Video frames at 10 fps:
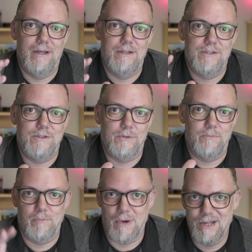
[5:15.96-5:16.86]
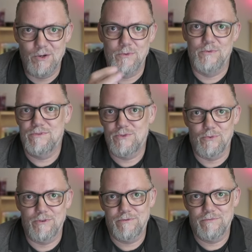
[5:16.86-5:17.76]
to my own
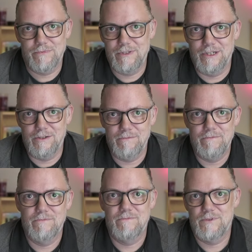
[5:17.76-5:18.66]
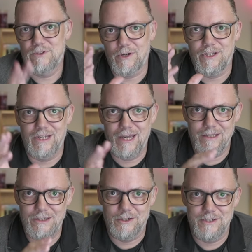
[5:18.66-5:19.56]
sort of, you know, talking
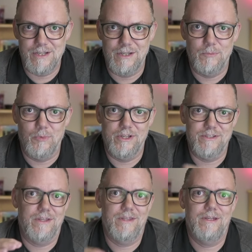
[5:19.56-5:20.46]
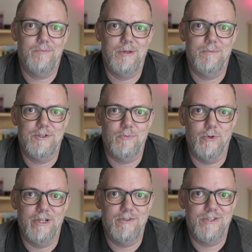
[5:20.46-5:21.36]
head content, because I think it'd be much
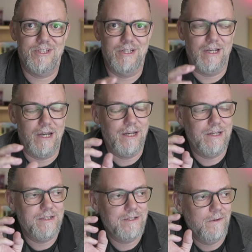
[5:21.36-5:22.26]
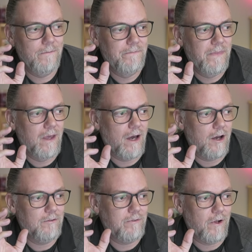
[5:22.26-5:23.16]
more interesting. And
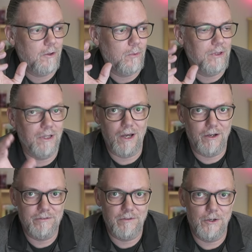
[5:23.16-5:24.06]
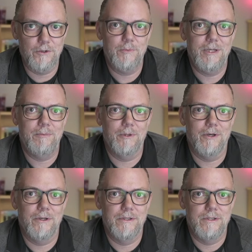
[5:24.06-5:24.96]
I follow a lot of other people
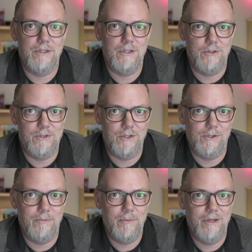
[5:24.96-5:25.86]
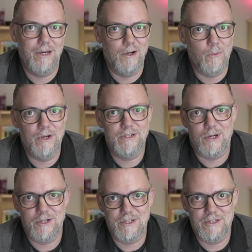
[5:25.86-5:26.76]
on YouTube, and I want to
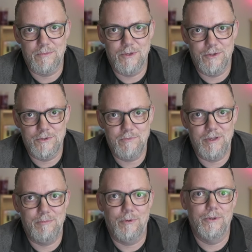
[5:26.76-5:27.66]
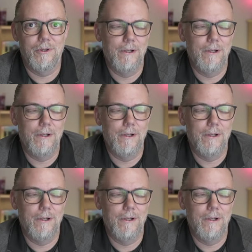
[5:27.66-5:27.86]
talk to some of those people.